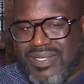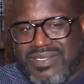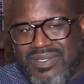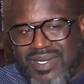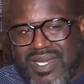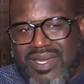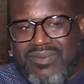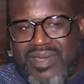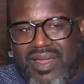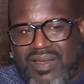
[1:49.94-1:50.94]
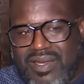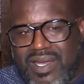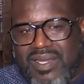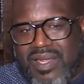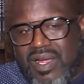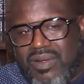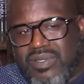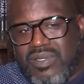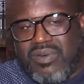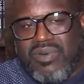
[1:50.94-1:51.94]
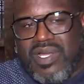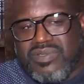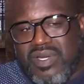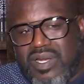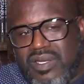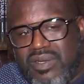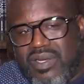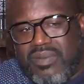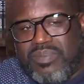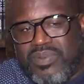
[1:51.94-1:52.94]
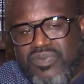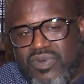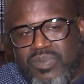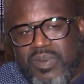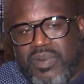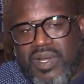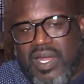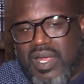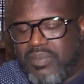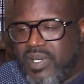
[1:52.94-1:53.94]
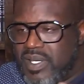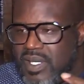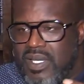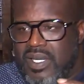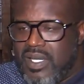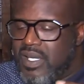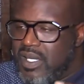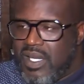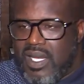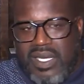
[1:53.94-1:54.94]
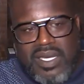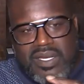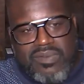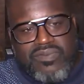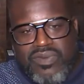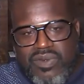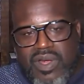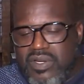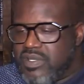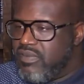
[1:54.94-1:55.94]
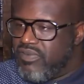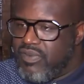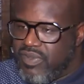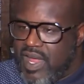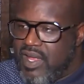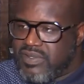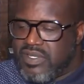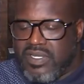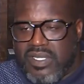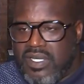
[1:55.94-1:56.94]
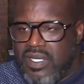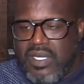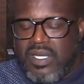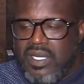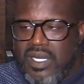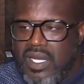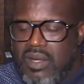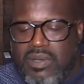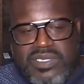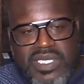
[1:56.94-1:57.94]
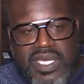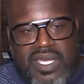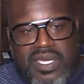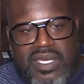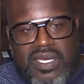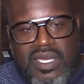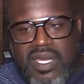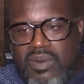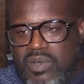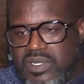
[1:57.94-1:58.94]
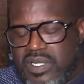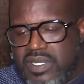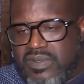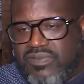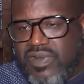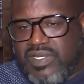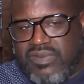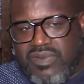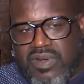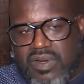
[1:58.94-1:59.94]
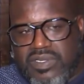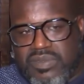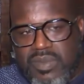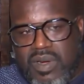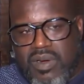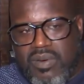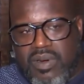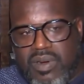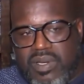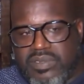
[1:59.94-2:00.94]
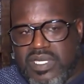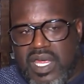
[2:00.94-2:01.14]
I still get it every now and then. I go to the restaurant and you hear a few people clap, but I need a few hundred, a few thousand. And I wasn't getting it, and I went to this festival called Tomorrow World, and there was